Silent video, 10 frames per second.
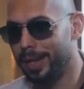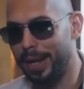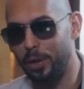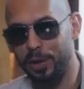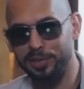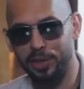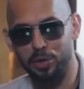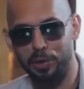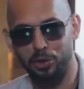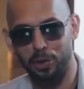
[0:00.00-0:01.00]
I don't want to say too
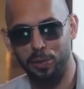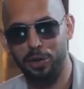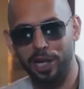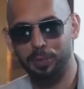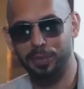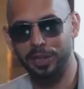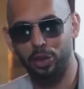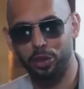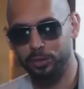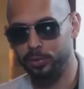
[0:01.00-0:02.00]
much on the podcast.
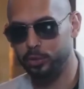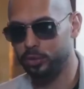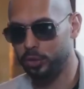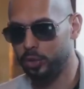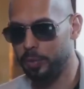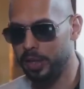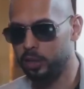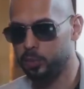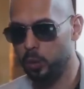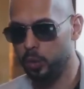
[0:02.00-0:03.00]
In
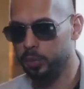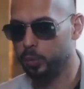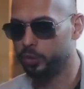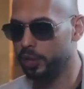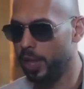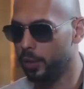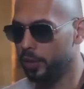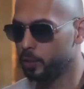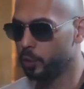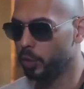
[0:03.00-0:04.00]
this video,
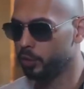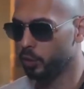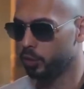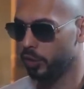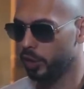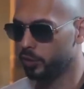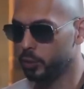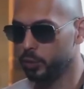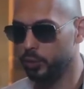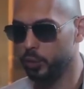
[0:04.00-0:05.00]
we are going to
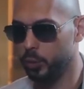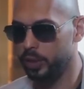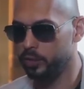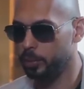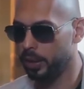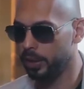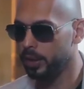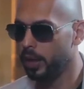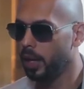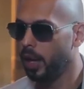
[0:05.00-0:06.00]
talk about
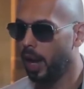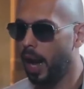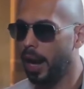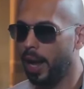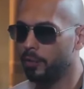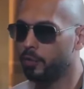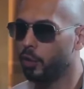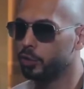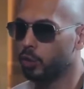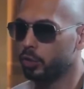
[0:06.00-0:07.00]
Andrew Tate
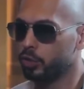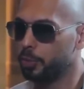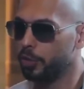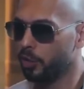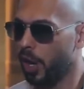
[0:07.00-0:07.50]
potentially